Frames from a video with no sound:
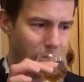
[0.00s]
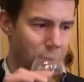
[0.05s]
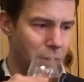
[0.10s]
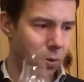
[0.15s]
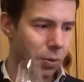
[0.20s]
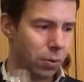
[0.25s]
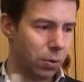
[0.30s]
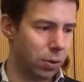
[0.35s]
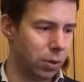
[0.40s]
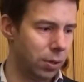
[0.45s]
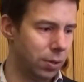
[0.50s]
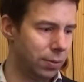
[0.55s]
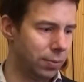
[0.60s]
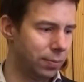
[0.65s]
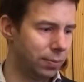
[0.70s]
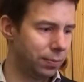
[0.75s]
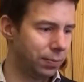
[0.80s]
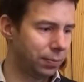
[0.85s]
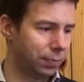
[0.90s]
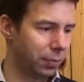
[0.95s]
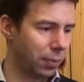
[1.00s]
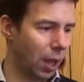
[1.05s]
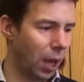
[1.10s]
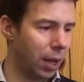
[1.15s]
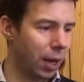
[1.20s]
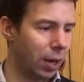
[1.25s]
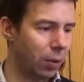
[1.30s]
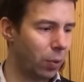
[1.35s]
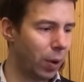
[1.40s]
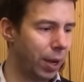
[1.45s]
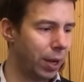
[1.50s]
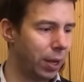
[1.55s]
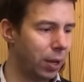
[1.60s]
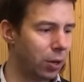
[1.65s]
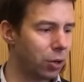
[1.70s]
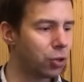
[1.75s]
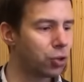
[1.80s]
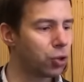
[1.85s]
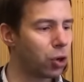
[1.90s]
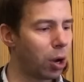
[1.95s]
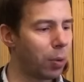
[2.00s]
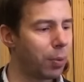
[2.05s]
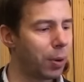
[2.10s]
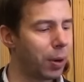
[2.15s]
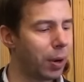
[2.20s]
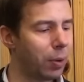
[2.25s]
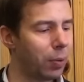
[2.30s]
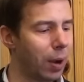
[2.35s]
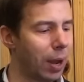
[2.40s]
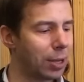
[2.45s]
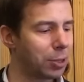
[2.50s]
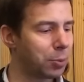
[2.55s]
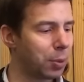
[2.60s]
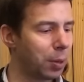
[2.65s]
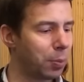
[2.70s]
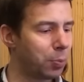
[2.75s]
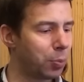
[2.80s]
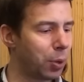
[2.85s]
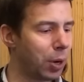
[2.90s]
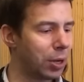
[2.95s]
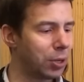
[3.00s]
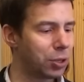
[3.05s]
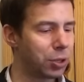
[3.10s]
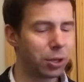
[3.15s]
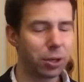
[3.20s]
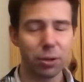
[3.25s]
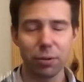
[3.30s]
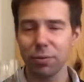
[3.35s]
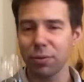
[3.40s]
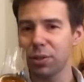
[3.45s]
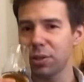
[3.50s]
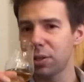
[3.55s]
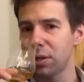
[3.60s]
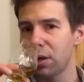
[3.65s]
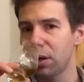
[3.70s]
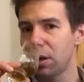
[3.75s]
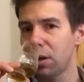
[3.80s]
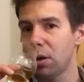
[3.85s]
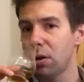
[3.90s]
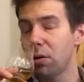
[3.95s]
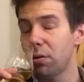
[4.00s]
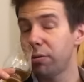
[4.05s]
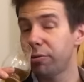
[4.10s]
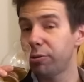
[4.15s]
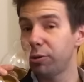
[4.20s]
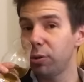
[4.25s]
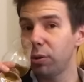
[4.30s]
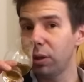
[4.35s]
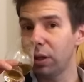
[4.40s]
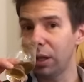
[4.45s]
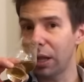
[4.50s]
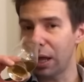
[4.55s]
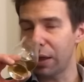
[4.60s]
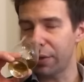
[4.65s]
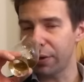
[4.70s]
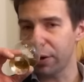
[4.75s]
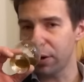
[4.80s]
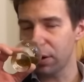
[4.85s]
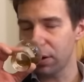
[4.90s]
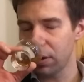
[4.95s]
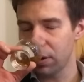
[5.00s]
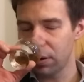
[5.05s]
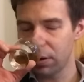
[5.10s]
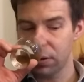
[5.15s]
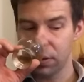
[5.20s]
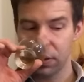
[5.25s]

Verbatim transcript: Oh, and I write here strawberry, raspberry preserves, fruit leather,